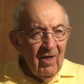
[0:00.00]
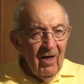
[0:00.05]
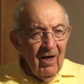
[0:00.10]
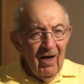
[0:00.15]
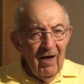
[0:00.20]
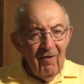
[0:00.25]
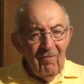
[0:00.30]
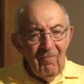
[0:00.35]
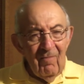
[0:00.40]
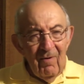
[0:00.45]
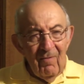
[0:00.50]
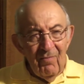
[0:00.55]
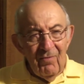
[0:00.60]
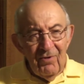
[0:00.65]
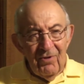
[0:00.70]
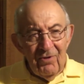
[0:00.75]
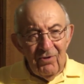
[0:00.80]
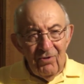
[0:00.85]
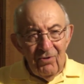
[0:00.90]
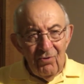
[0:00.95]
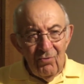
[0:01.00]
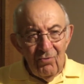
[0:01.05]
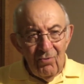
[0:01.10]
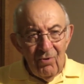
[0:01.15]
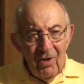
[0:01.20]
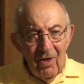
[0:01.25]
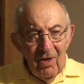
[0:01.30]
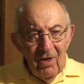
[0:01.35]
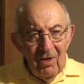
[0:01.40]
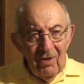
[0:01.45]
I remember the
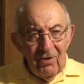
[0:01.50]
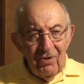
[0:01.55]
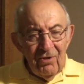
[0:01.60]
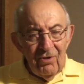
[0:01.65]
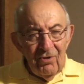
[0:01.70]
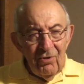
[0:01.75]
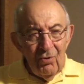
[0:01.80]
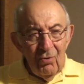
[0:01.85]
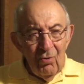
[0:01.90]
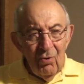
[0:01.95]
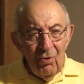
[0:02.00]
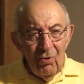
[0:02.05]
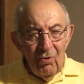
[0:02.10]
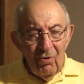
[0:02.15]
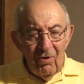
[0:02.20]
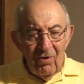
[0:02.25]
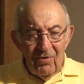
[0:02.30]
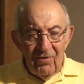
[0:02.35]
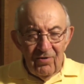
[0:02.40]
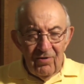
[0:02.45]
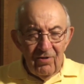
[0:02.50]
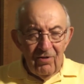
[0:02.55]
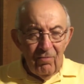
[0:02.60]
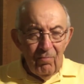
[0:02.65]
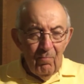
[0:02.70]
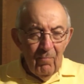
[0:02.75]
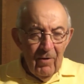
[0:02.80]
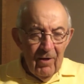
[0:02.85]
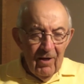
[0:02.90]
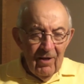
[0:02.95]
two horses,
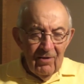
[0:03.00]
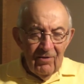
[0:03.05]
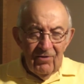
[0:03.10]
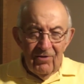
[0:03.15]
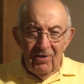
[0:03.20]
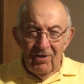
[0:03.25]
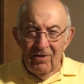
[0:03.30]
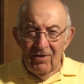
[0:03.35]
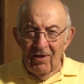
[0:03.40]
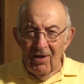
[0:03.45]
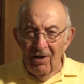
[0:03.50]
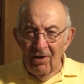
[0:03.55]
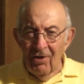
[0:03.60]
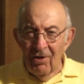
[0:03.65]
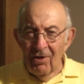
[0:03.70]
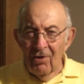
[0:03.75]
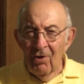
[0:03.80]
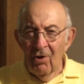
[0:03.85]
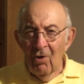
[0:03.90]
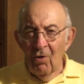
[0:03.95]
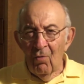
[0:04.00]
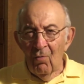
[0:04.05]
Pansy and Nellie.